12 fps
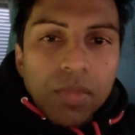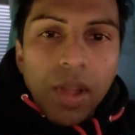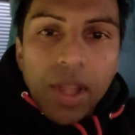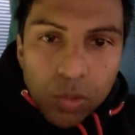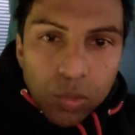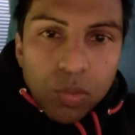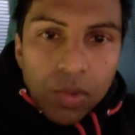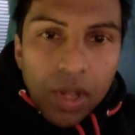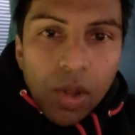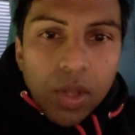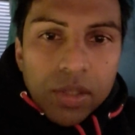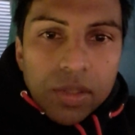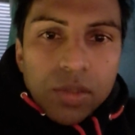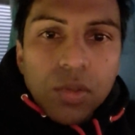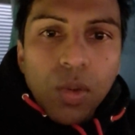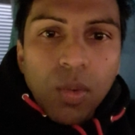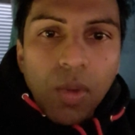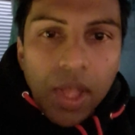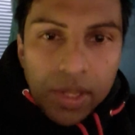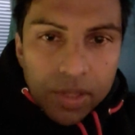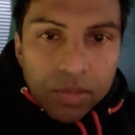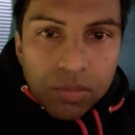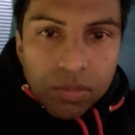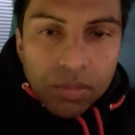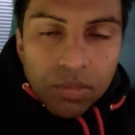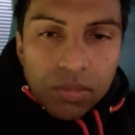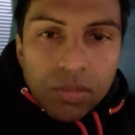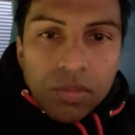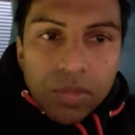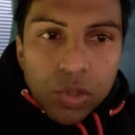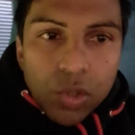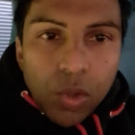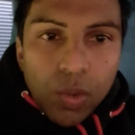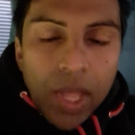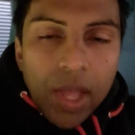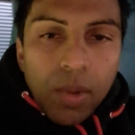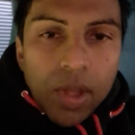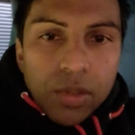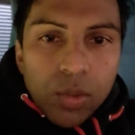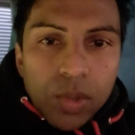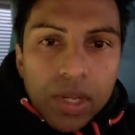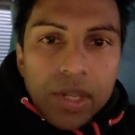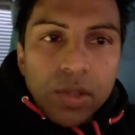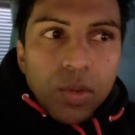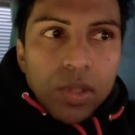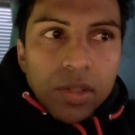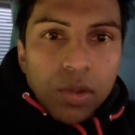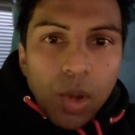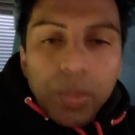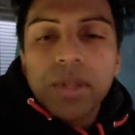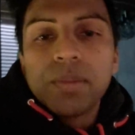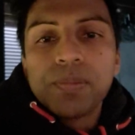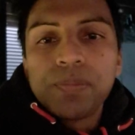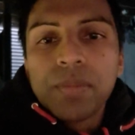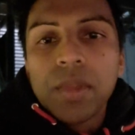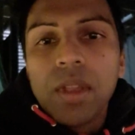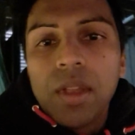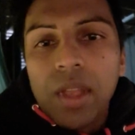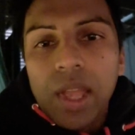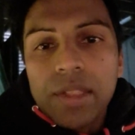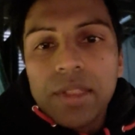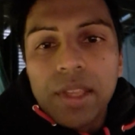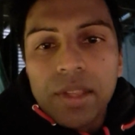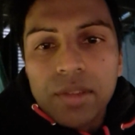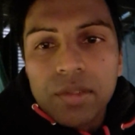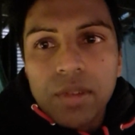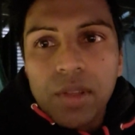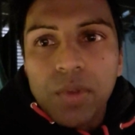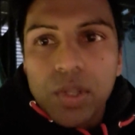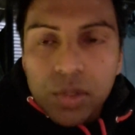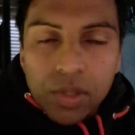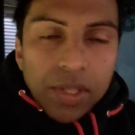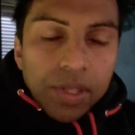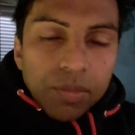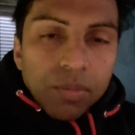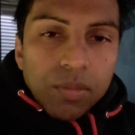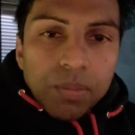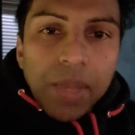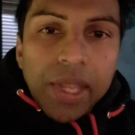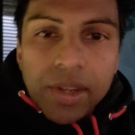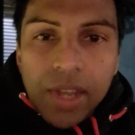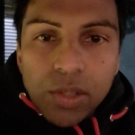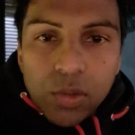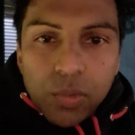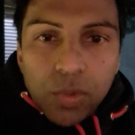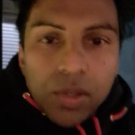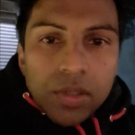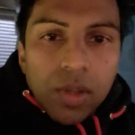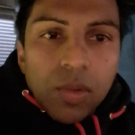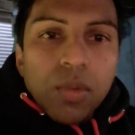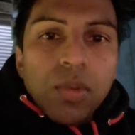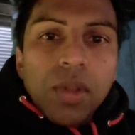I do a lot, so I can show you how I do it and you can copy it and then eventually make it natural for yourself.